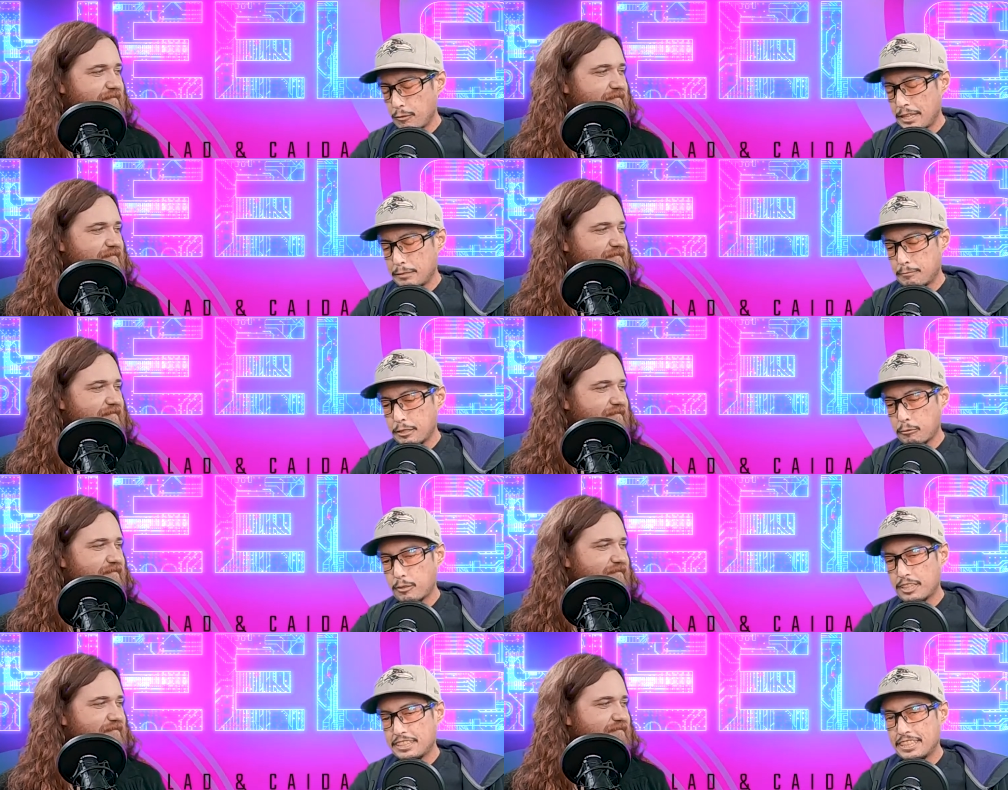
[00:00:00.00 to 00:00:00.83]
Speaker 1: Randy better
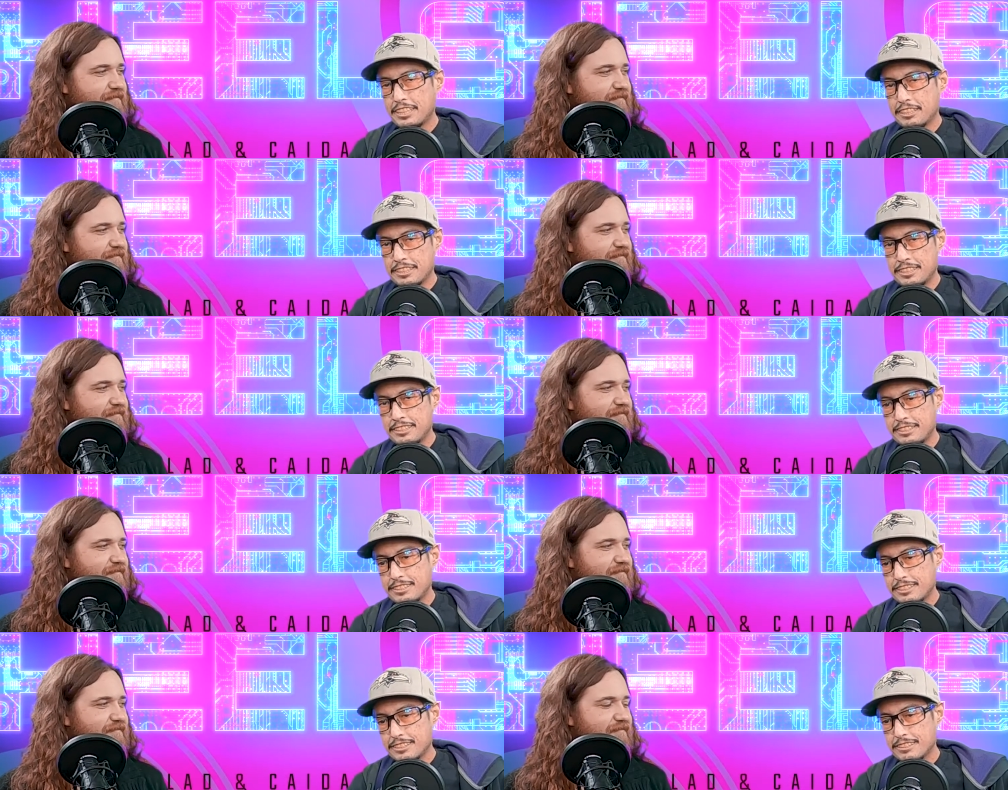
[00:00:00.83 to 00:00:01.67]
watch out
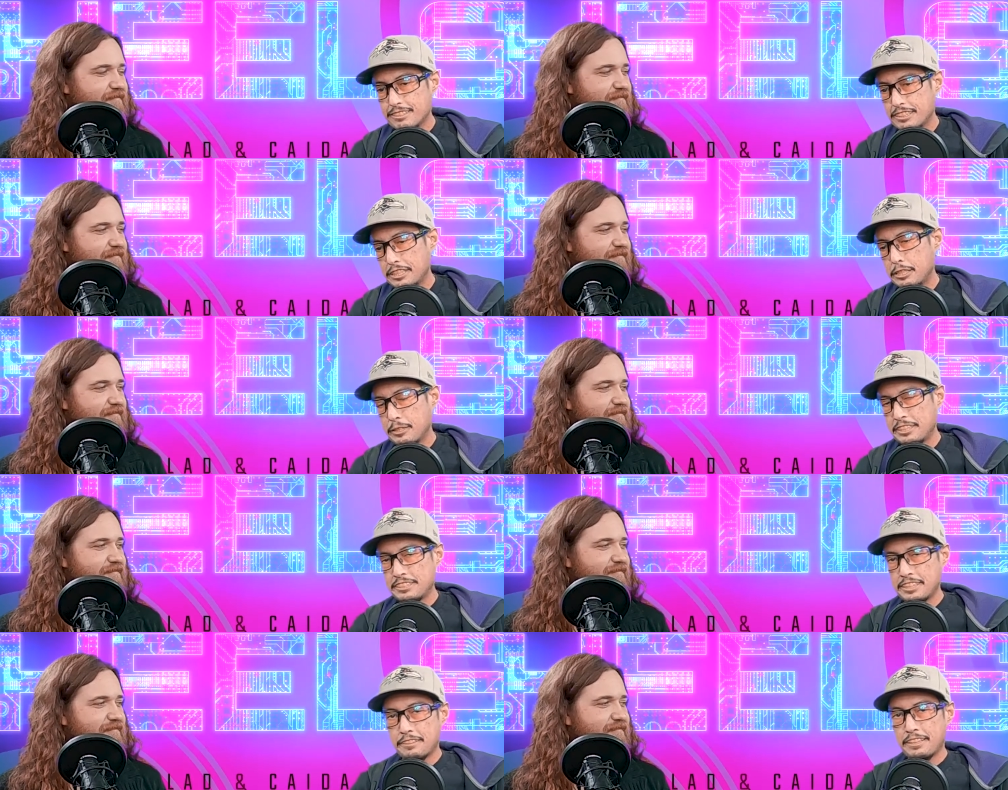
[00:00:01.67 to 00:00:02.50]
because, you know,
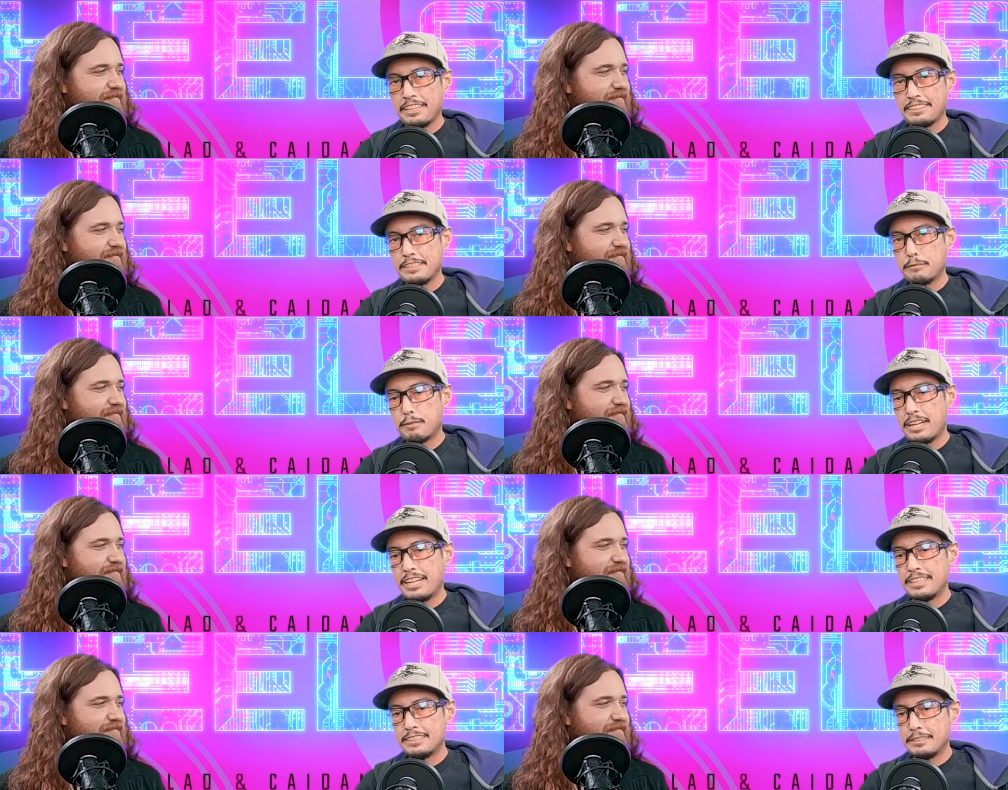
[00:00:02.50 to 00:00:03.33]
he's done things in the
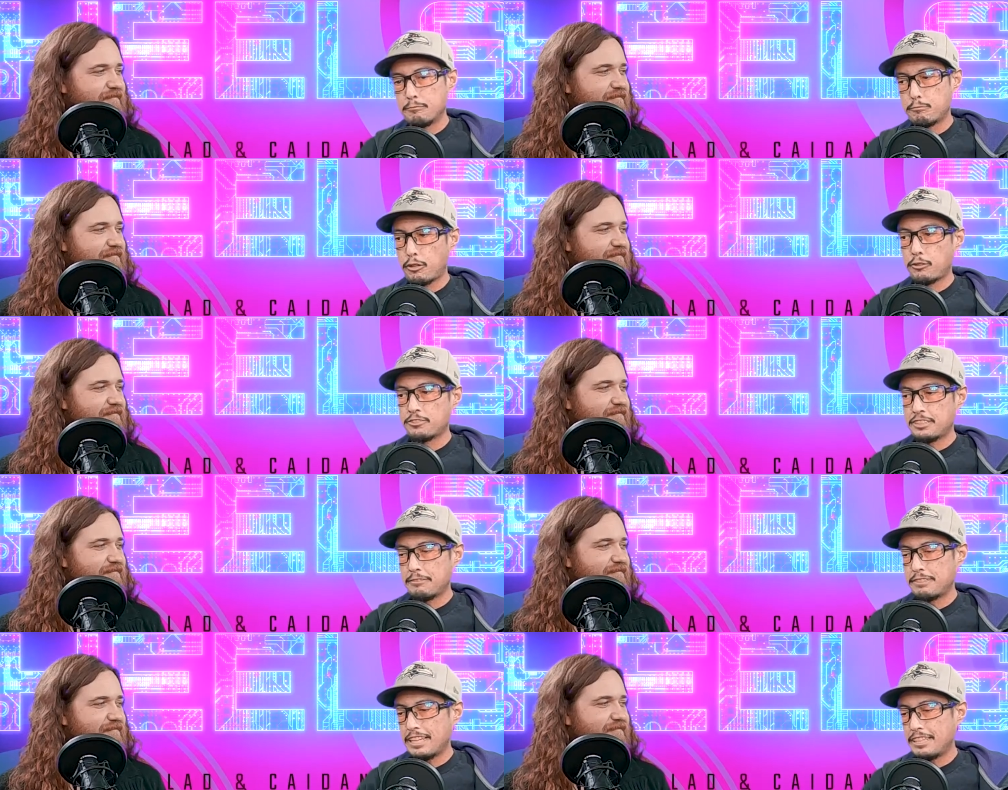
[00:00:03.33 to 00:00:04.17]
past and burned
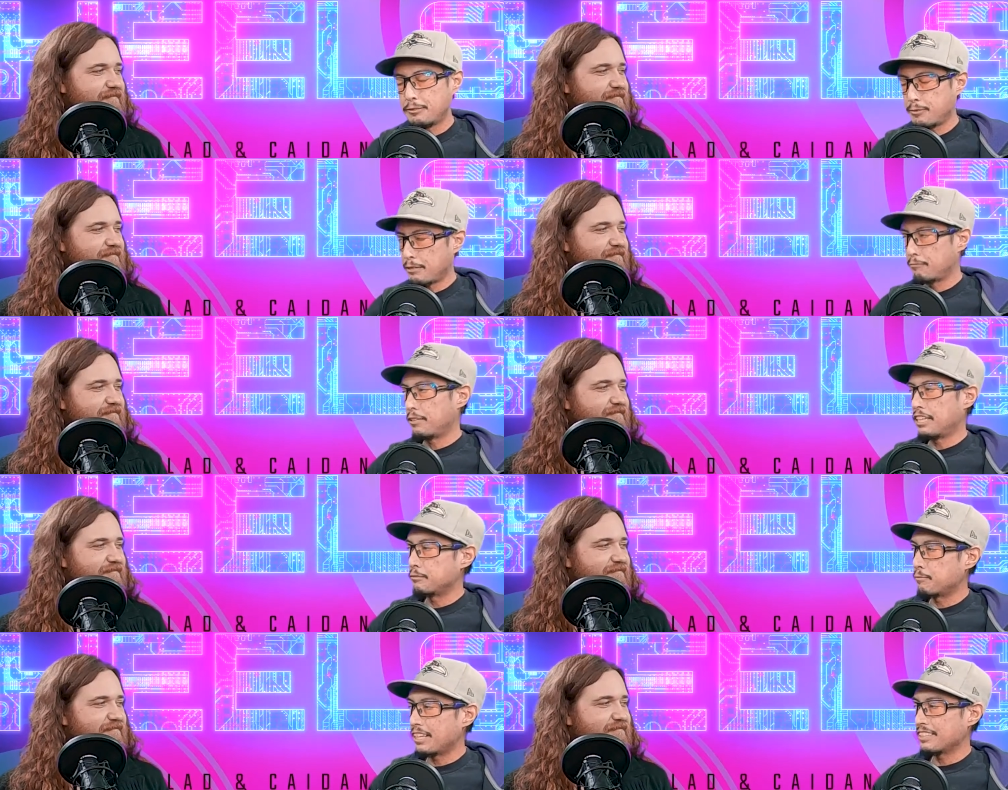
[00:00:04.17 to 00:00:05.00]
stuff down. We get
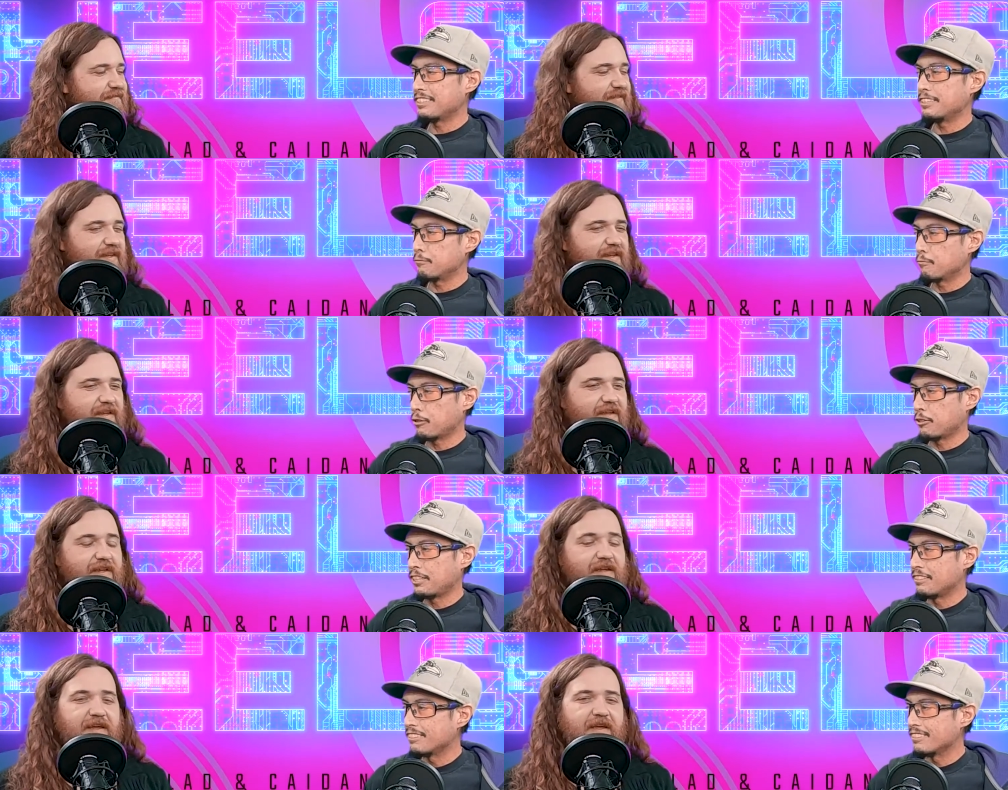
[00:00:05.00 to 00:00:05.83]
flashbacks to the
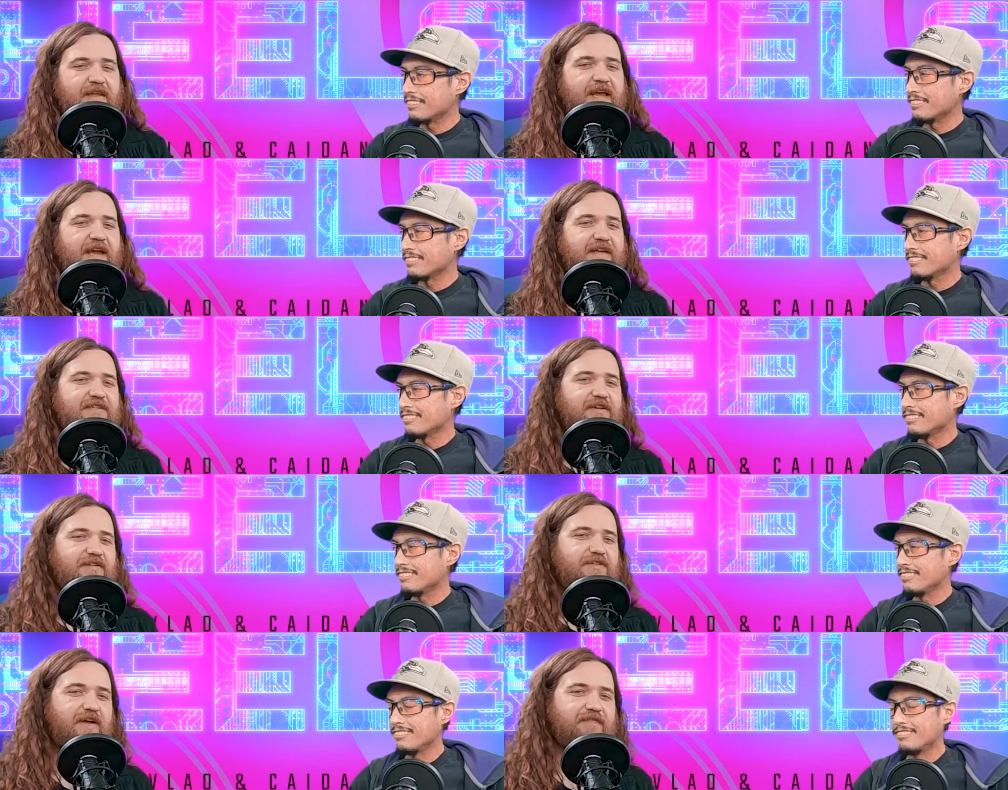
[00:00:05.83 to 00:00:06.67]
burning.
Speaker 2: Yeah, he
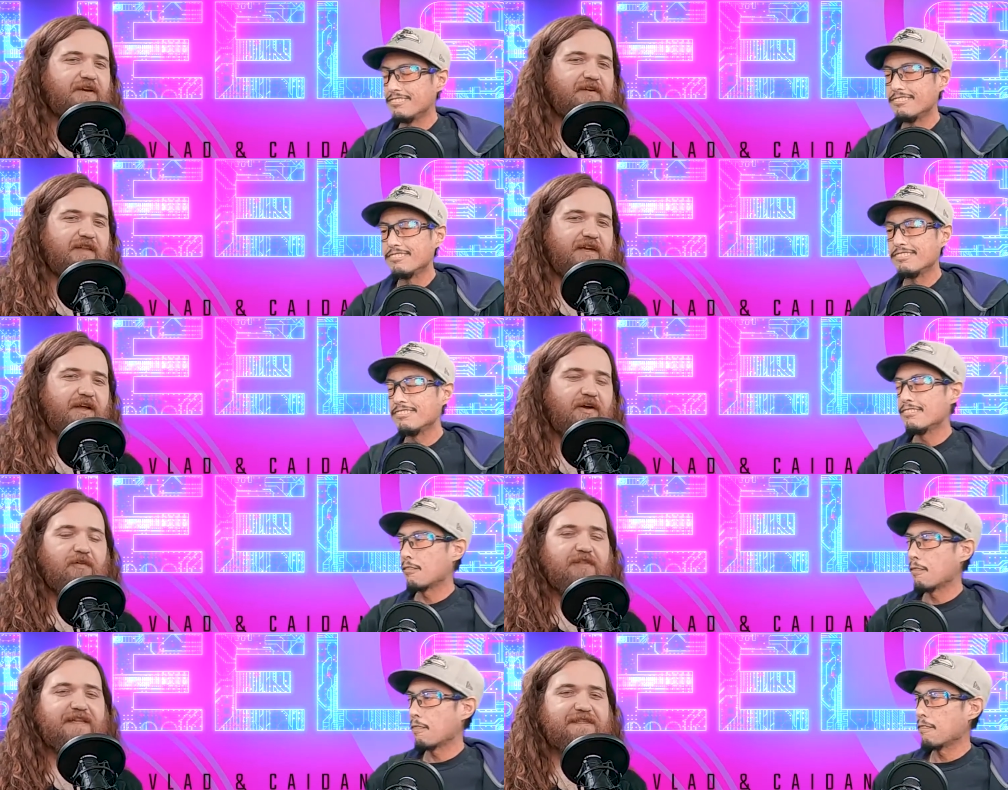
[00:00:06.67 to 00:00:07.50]
starts off talking like,
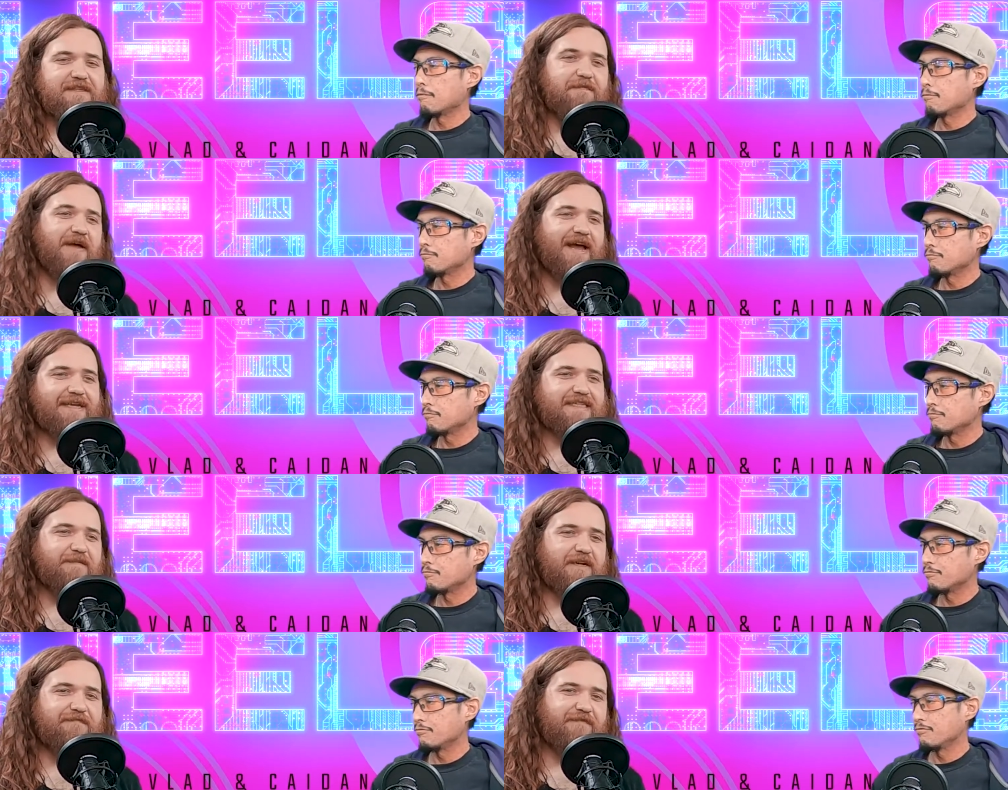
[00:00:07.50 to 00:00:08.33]
oh, that's in the past. I'm going to